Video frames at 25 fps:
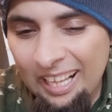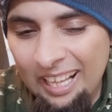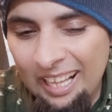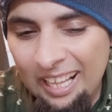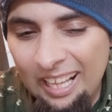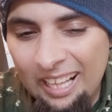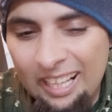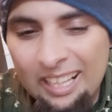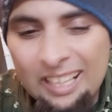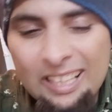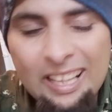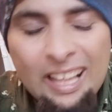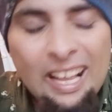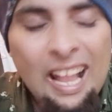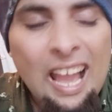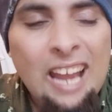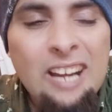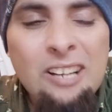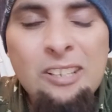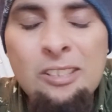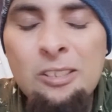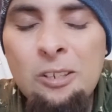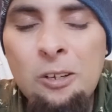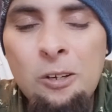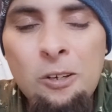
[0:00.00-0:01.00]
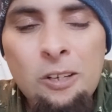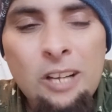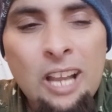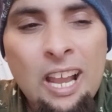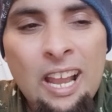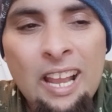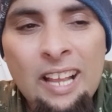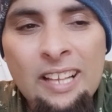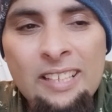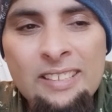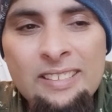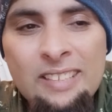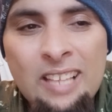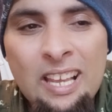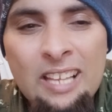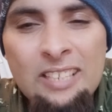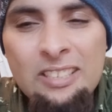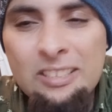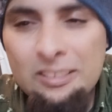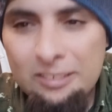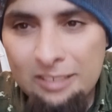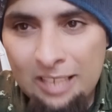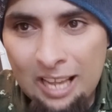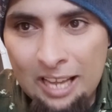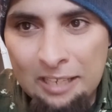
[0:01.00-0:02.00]
like I don't know, guys, I
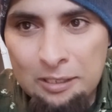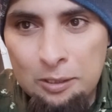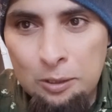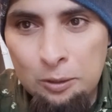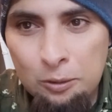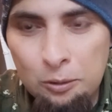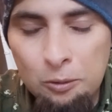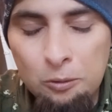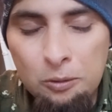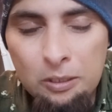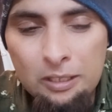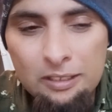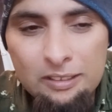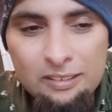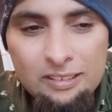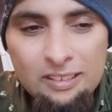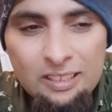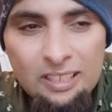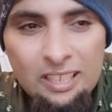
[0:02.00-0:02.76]
just had to do it.